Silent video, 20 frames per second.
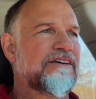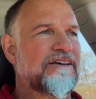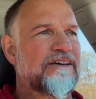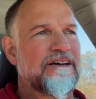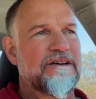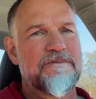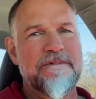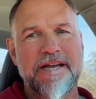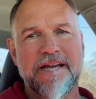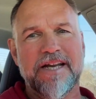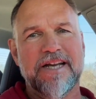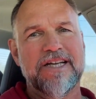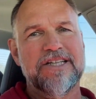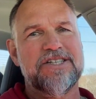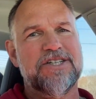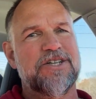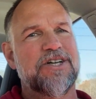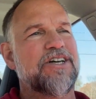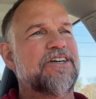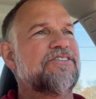I mean, it
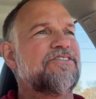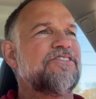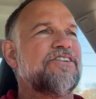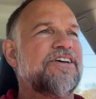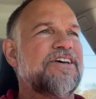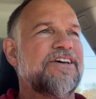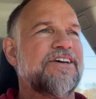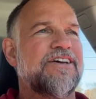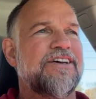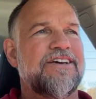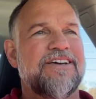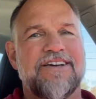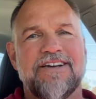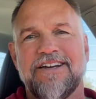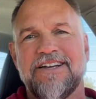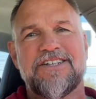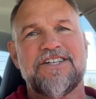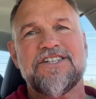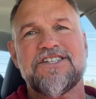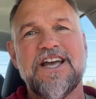
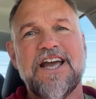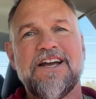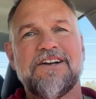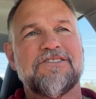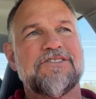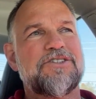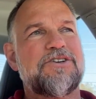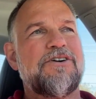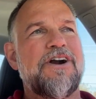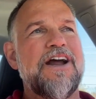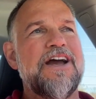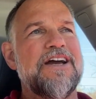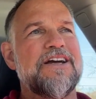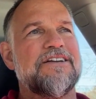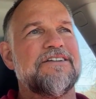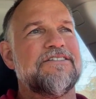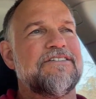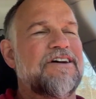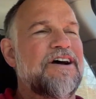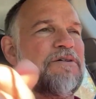just handles great.
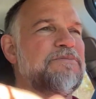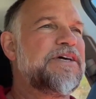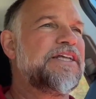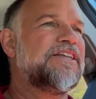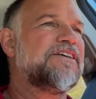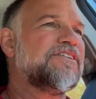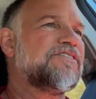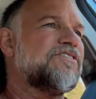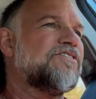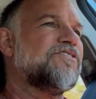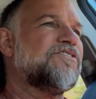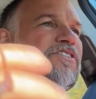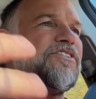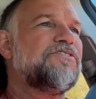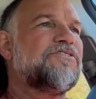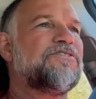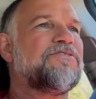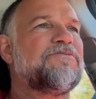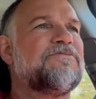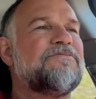I mean, this is
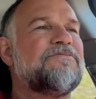just